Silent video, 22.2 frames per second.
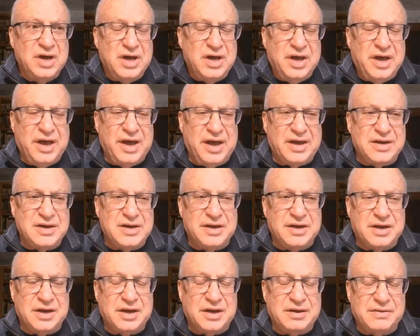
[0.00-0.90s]
and
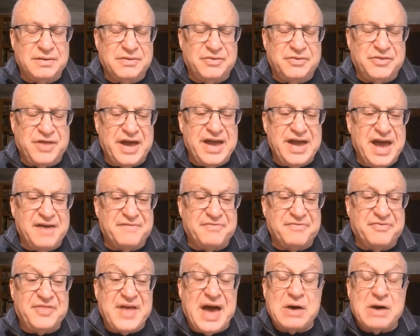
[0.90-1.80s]
they have
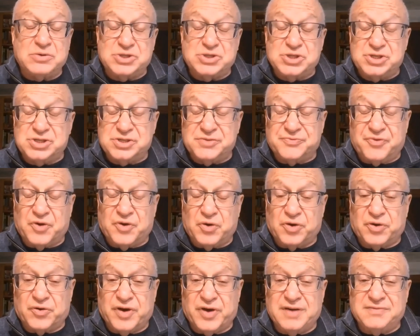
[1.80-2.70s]
thousands of
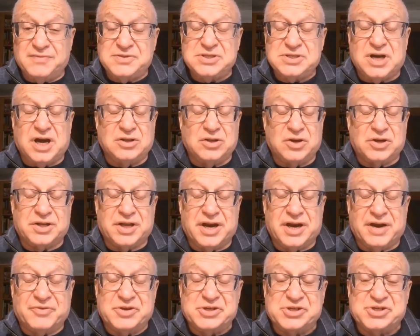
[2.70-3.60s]
photographs. I looked
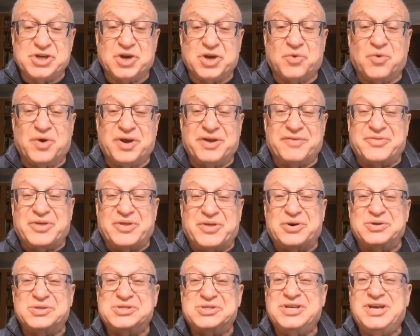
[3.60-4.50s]
at every single one of
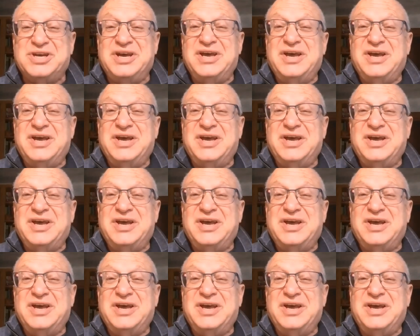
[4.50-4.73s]
those.